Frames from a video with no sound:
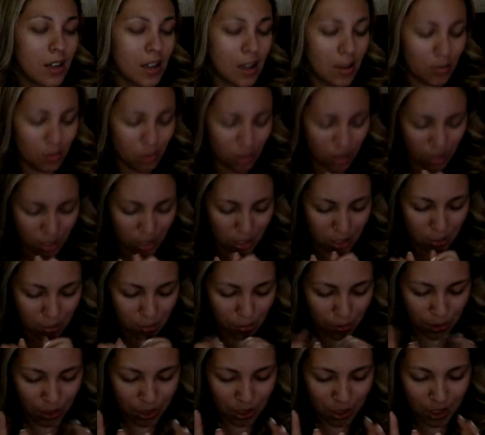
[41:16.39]
and we were just
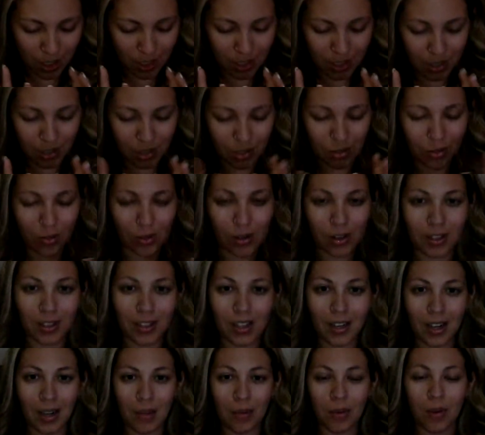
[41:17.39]
pushing at the door, and
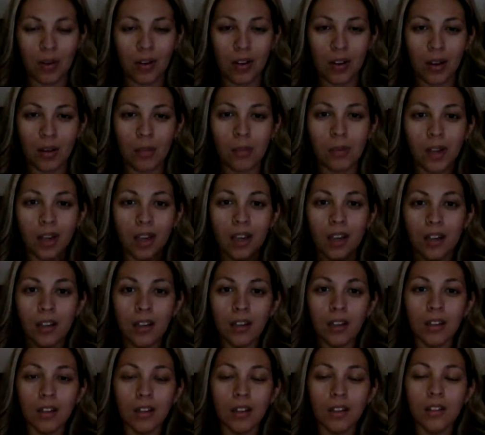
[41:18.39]
then I woke up like
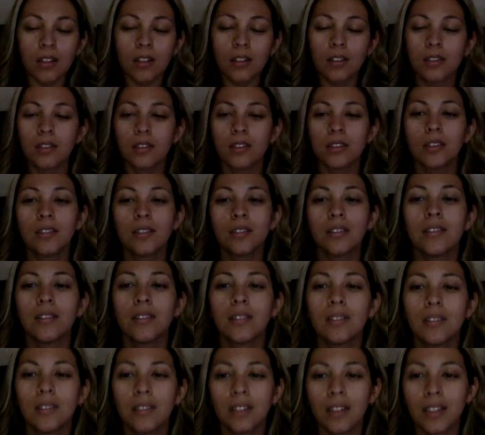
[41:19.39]

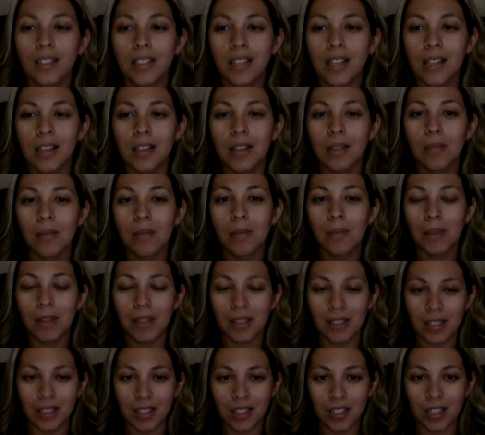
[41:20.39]
I sent them a
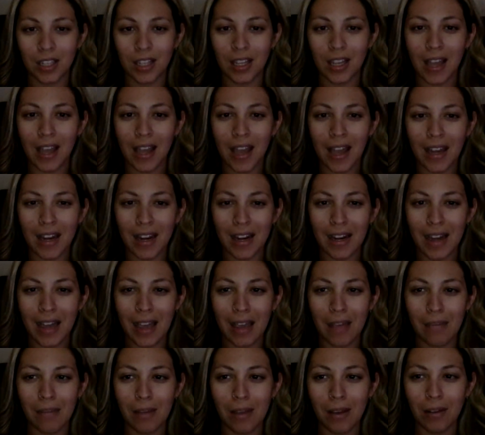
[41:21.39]
message like I had a
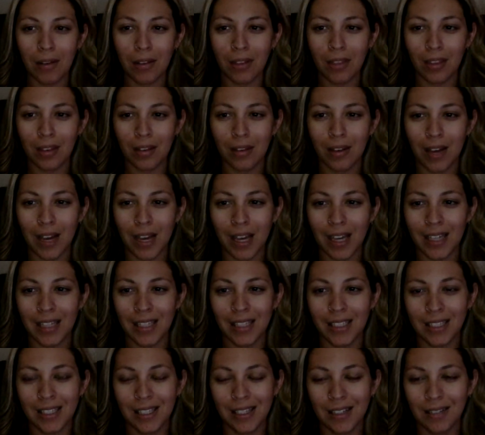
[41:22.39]
nightmare with you
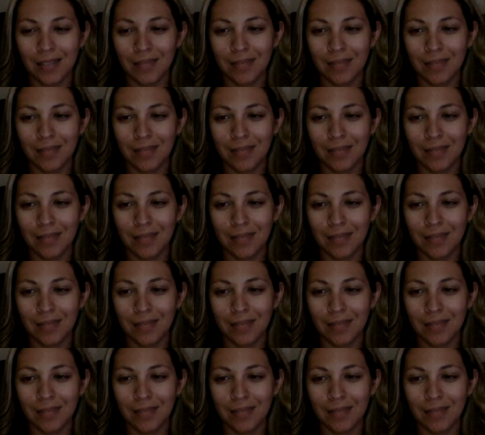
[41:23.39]
guys.